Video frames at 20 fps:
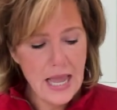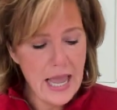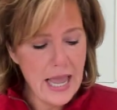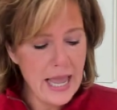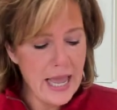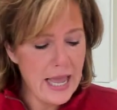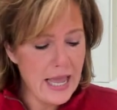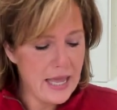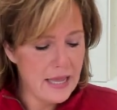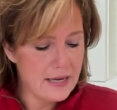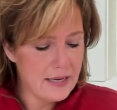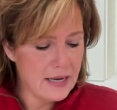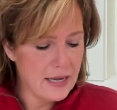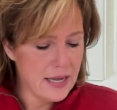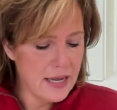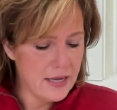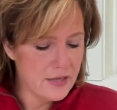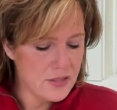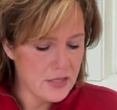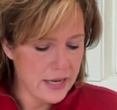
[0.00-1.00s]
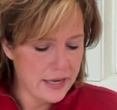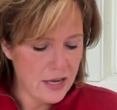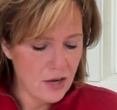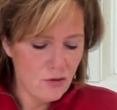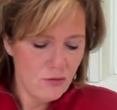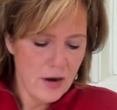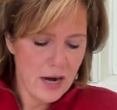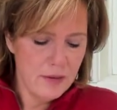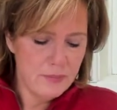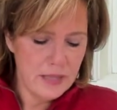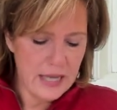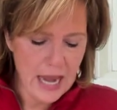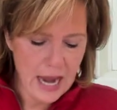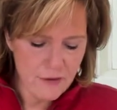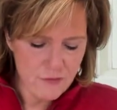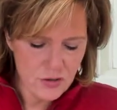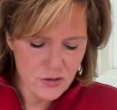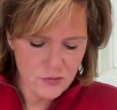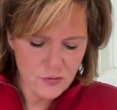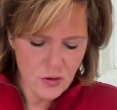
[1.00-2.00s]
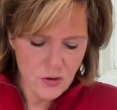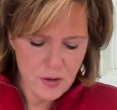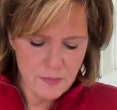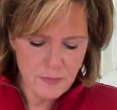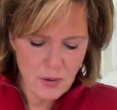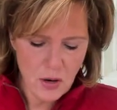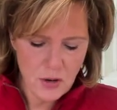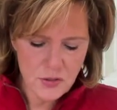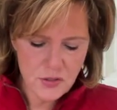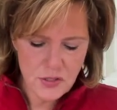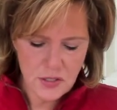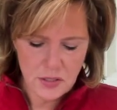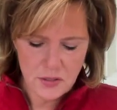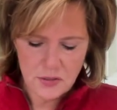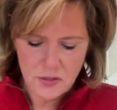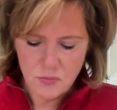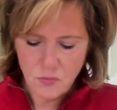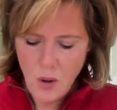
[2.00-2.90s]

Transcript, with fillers: And he's like, incredibly average Vernon Parsons.